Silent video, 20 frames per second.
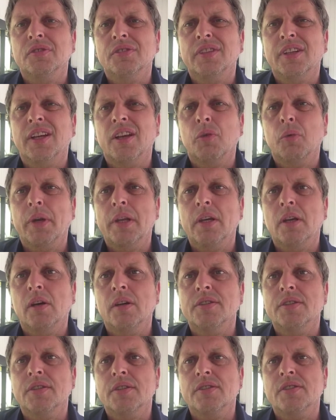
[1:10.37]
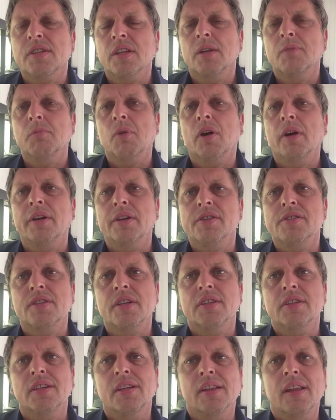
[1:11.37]
when you go into the cinema and you're
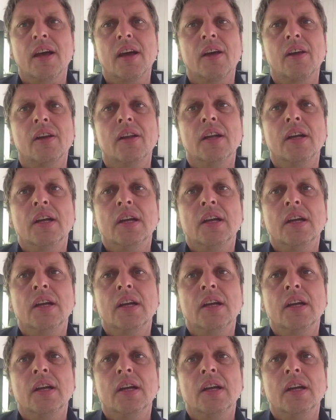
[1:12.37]
sitting there